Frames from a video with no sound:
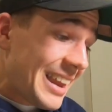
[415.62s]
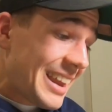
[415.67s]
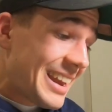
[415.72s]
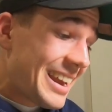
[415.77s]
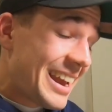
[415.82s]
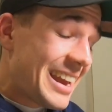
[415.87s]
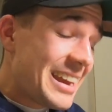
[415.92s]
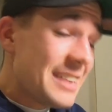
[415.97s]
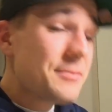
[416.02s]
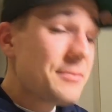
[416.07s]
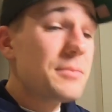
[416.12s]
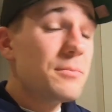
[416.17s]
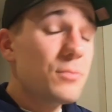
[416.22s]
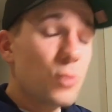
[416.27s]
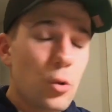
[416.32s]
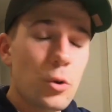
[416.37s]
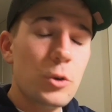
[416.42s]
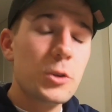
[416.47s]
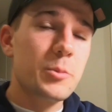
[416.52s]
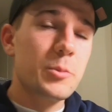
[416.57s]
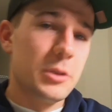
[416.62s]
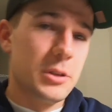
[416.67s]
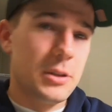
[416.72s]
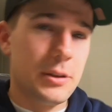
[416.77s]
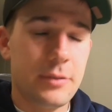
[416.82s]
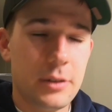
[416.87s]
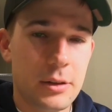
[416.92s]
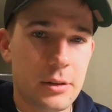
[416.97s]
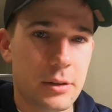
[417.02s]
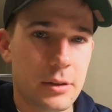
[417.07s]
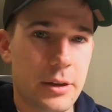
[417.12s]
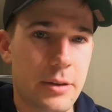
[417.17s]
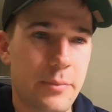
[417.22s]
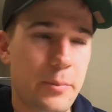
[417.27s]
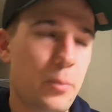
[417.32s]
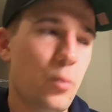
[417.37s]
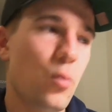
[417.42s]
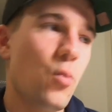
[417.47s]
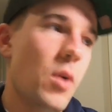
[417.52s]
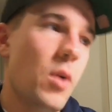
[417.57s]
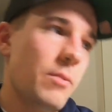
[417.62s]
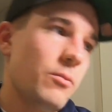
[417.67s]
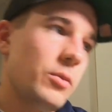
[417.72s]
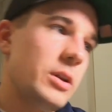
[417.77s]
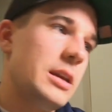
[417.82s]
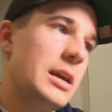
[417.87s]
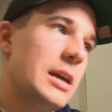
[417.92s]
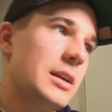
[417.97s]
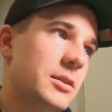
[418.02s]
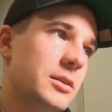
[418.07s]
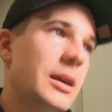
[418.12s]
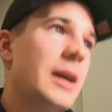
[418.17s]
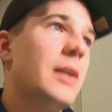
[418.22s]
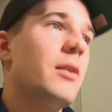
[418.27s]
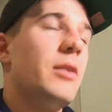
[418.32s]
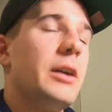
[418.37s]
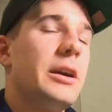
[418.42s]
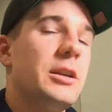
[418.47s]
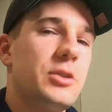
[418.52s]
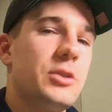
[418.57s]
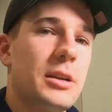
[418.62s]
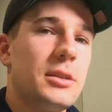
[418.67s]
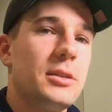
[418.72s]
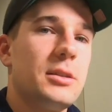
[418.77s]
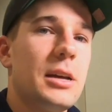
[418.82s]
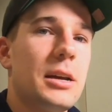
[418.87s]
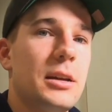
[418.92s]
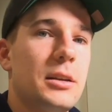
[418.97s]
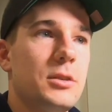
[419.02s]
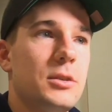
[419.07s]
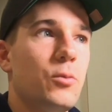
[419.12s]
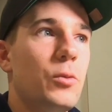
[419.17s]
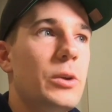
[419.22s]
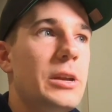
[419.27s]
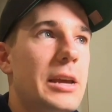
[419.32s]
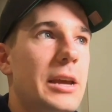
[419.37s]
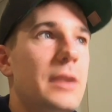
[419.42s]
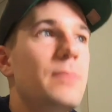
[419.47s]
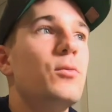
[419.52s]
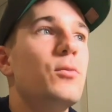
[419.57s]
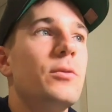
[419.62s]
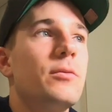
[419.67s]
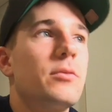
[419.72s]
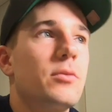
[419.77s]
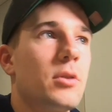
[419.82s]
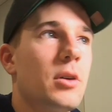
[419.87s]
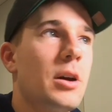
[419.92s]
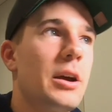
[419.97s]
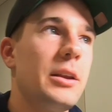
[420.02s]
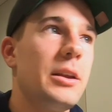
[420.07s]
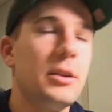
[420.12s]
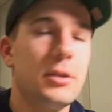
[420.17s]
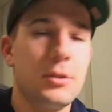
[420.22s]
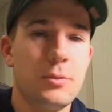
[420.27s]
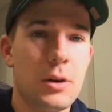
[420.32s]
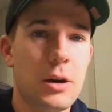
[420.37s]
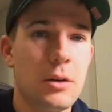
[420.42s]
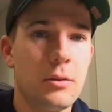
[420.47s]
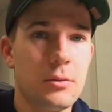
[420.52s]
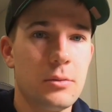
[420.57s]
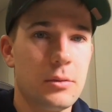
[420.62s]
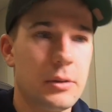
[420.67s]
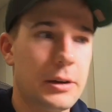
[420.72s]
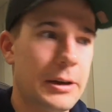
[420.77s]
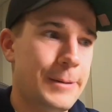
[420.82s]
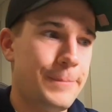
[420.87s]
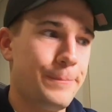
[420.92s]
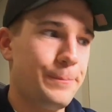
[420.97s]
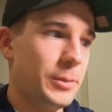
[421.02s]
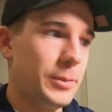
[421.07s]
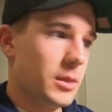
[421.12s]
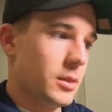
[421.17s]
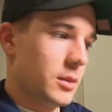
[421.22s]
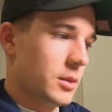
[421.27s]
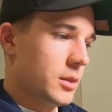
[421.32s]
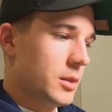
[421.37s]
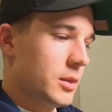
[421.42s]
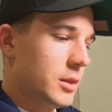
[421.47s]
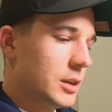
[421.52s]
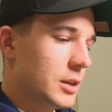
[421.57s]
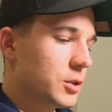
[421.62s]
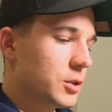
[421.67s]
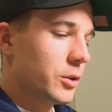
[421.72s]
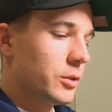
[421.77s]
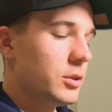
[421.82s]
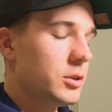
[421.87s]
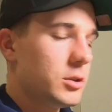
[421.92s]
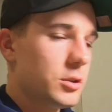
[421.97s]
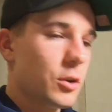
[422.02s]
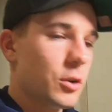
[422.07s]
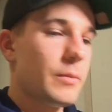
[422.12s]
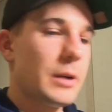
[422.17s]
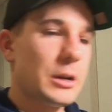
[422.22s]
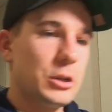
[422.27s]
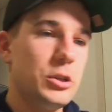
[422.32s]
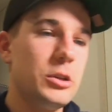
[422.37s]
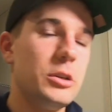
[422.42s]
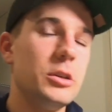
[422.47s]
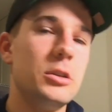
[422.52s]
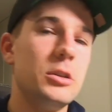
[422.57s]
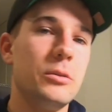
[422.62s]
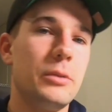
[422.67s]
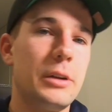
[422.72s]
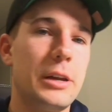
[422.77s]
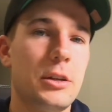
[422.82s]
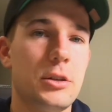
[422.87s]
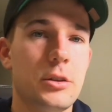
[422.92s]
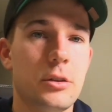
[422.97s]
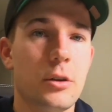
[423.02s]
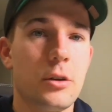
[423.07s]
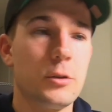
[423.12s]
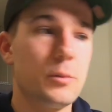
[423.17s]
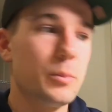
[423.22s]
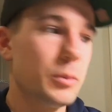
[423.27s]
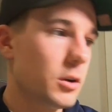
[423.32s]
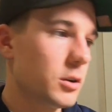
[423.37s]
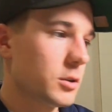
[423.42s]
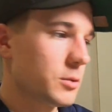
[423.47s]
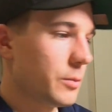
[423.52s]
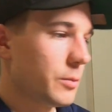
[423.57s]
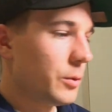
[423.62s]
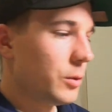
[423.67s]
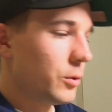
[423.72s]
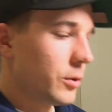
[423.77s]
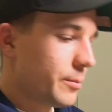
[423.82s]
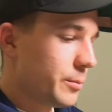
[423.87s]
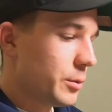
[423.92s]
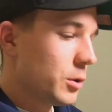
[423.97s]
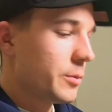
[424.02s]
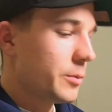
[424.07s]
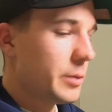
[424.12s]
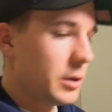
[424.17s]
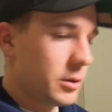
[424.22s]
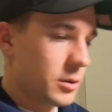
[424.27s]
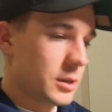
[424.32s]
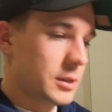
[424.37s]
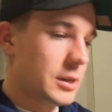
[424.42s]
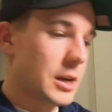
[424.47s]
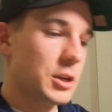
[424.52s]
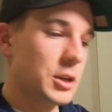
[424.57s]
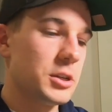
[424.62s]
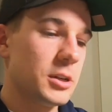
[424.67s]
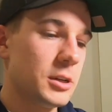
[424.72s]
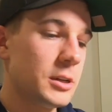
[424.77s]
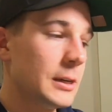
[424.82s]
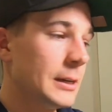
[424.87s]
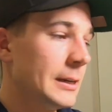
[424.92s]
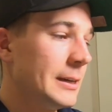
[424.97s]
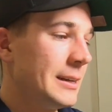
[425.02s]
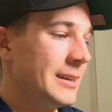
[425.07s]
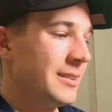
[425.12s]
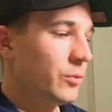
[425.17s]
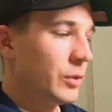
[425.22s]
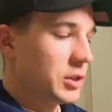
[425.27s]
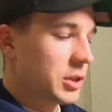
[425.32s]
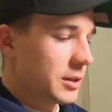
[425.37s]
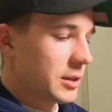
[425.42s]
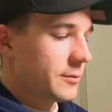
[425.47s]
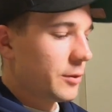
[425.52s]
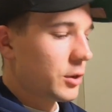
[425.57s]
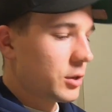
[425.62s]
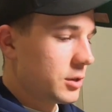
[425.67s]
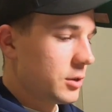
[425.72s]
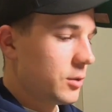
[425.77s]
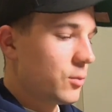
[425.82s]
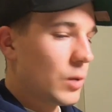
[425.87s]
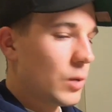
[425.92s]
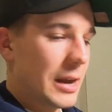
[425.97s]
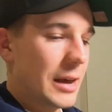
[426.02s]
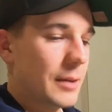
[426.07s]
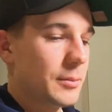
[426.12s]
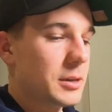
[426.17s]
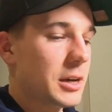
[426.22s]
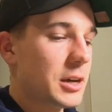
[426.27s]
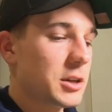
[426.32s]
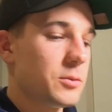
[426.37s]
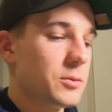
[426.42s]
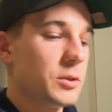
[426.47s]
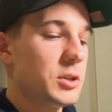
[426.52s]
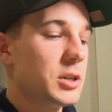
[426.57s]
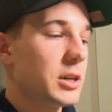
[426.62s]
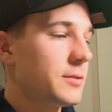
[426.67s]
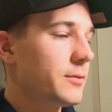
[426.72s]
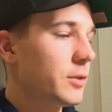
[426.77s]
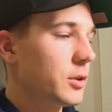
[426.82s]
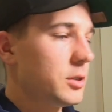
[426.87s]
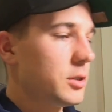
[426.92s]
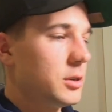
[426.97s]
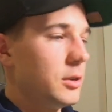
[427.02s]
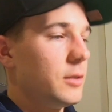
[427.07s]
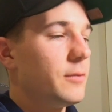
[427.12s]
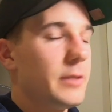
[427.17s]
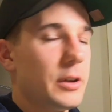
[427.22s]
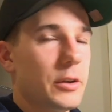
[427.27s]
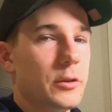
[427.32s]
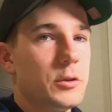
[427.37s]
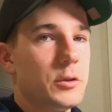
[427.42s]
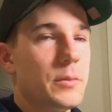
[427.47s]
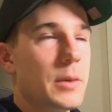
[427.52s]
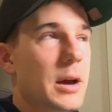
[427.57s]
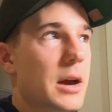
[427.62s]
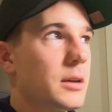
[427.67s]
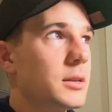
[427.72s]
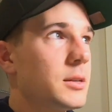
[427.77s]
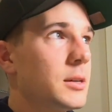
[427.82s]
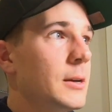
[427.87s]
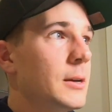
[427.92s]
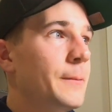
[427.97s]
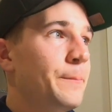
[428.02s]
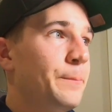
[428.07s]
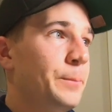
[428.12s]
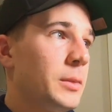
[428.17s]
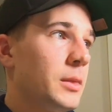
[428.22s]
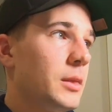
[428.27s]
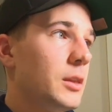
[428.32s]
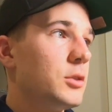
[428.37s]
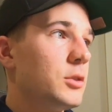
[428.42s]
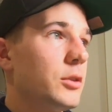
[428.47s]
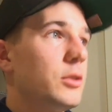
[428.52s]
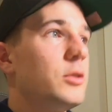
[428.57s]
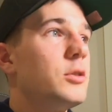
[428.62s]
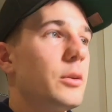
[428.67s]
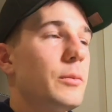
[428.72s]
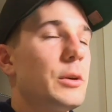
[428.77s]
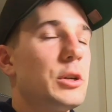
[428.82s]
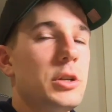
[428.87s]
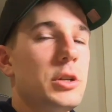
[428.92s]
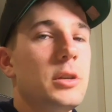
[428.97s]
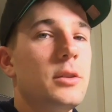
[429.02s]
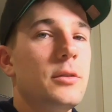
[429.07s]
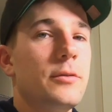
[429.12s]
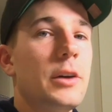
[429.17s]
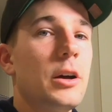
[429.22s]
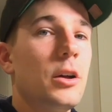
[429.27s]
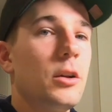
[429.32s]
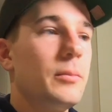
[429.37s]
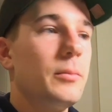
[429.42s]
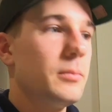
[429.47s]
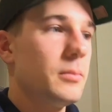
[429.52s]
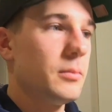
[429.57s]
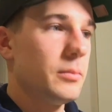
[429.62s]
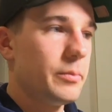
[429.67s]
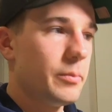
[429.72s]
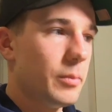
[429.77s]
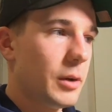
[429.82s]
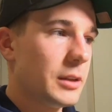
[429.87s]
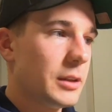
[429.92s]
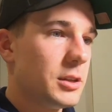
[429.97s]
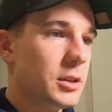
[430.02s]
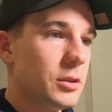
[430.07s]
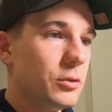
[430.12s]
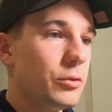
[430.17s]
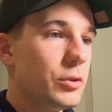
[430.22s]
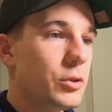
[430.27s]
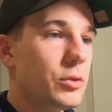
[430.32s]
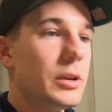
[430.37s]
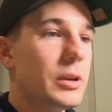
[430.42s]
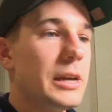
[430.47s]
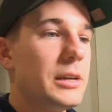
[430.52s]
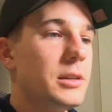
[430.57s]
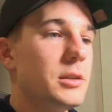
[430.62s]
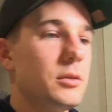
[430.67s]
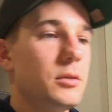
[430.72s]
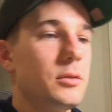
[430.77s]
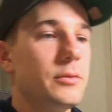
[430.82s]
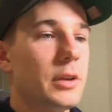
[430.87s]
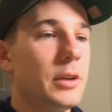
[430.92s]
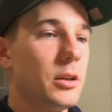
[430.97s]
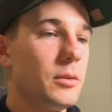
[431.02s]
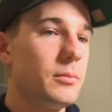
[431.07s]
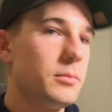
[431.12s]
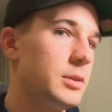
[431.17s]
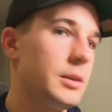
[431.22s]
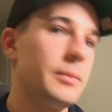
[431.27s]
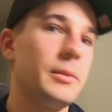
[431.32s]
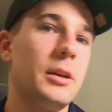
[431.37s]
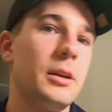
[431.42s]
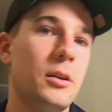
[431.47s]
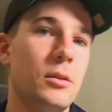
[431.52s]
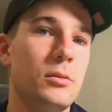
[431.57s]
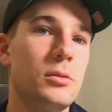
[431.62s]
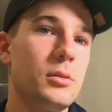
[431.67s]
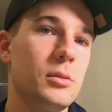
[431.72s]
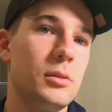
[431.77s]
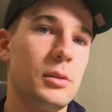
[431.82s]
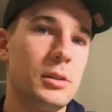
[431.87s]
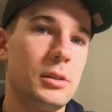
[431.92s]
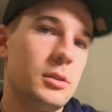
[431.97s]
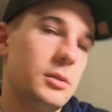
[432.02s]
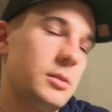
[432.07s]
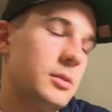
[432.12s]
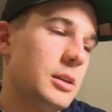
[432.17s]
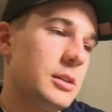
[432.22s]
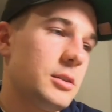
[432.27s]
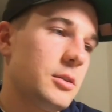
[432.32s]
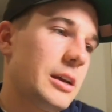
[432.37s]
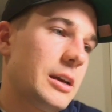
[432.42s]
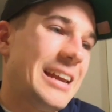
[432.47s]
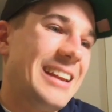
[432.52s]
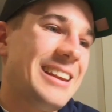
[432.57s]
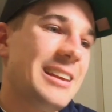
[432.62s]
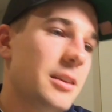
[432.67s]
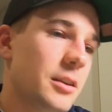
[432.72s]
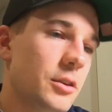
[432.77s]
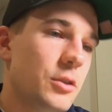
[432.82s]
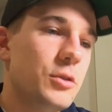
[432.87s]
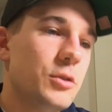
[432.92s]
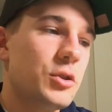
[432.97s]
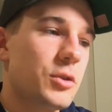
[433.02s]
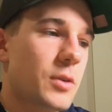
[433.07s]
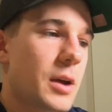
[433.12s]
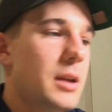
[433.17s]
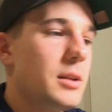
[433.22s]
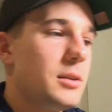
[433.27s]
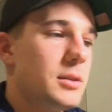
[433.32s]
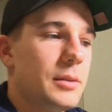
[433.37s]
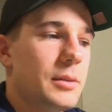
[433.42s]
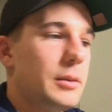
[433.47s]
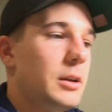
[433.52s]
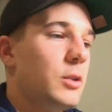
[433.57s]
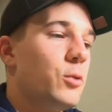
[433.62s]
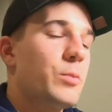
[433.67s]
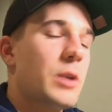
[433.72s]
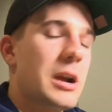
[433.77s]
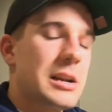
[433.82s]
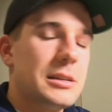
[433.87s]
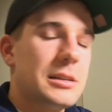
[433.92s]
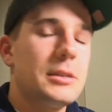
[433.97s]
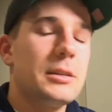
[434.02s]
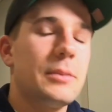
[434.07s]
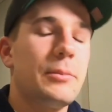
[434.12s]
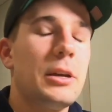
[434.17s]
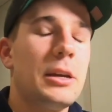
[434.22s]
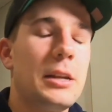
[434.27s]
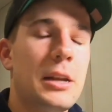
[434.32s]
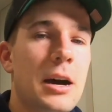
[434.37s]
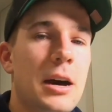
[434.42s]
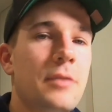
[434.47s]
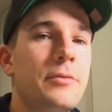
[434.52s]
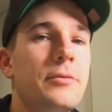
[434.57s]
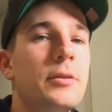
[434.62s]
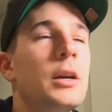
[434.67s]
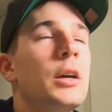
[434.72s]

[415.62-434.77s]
Even more specifically, when we get to that higher train status, we need more variety as well. There's so much you can do in each of those blocks. When we look at block periodization, if we're just focusing on one adaptation, we're just focusing on VO2 max, there's only so much you can develop until you need to develop something else. It's like anything. You train something or practice something enough,